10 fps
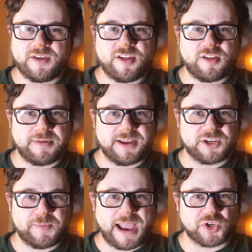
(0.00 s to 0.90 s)
This has been
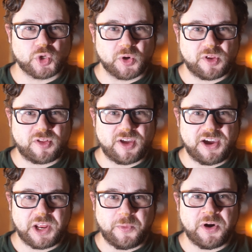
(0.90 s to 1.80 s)
Tobacco Shorts,
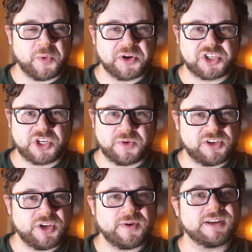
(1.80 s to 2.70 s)
and I want to wish you
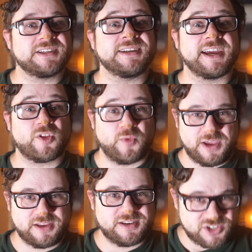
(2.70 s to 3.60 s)
adieu until next
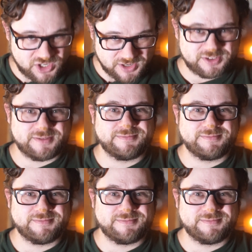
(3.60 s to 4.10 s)
week. Cheers.